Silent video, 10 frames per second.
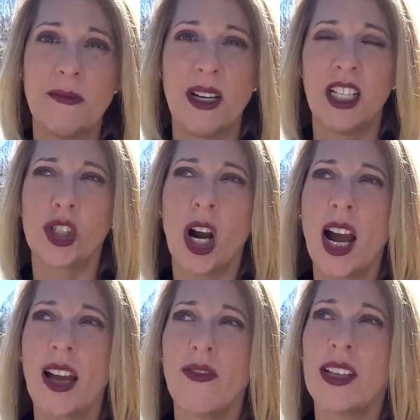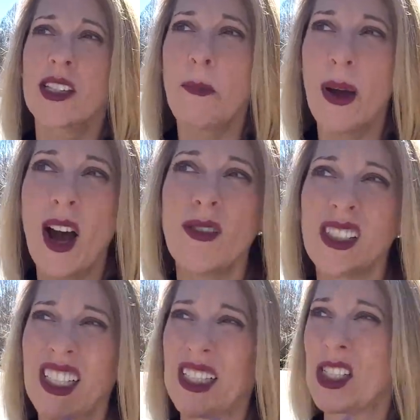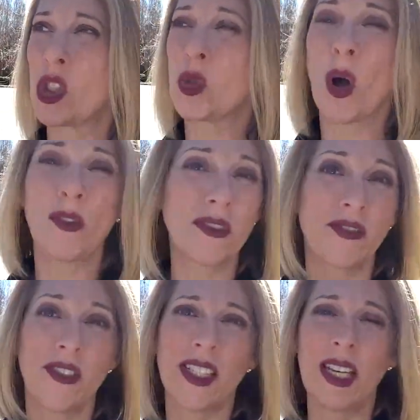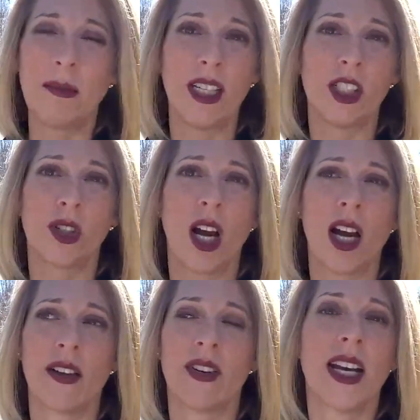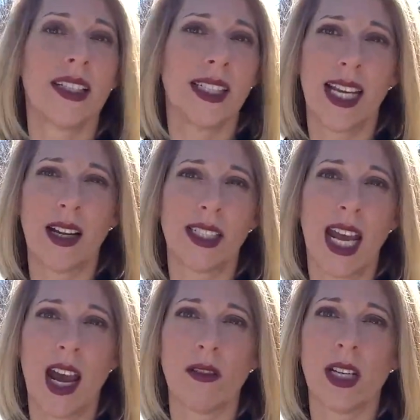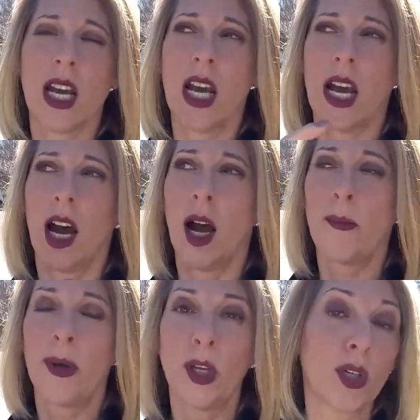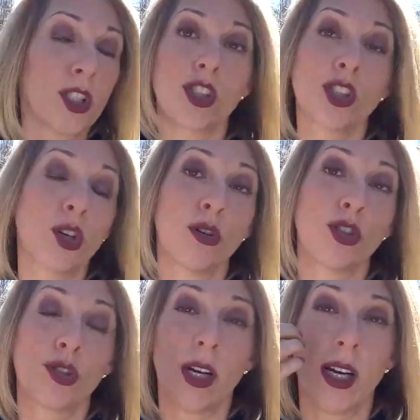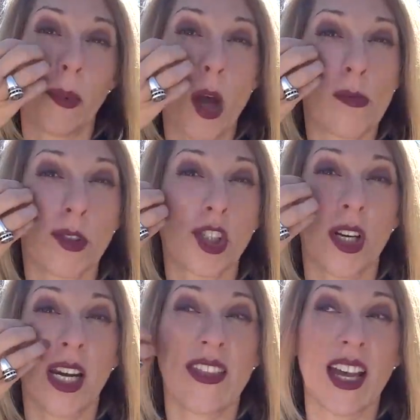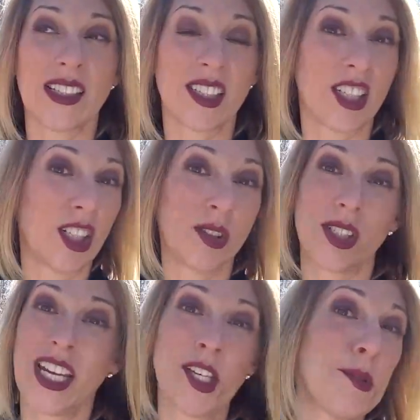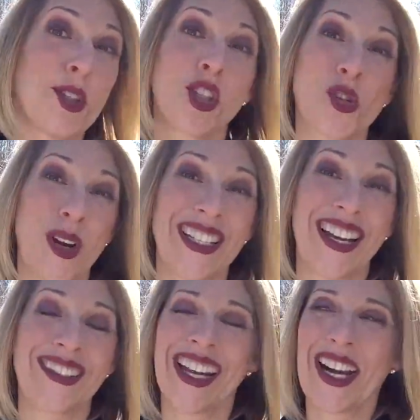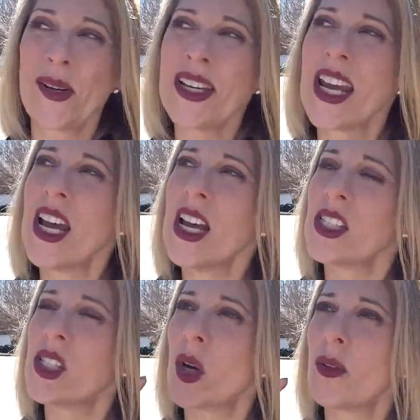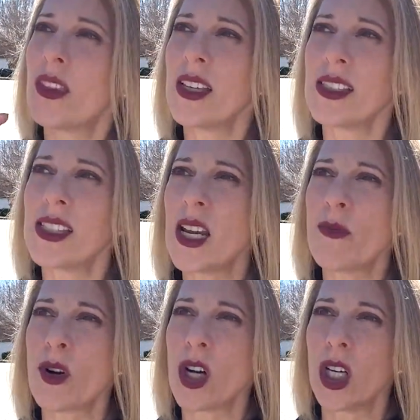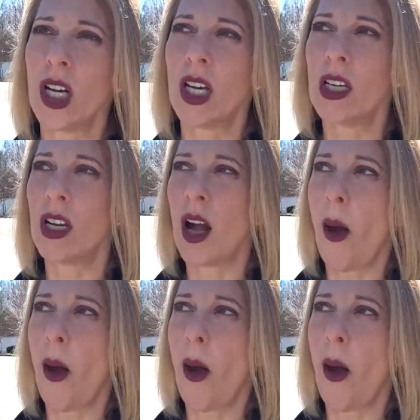minute drive. It's about a 12 to 15 minute drive to downtown. But you can just go straight up Elm Street and that's gonna take you straight downtown. So this neighborhood,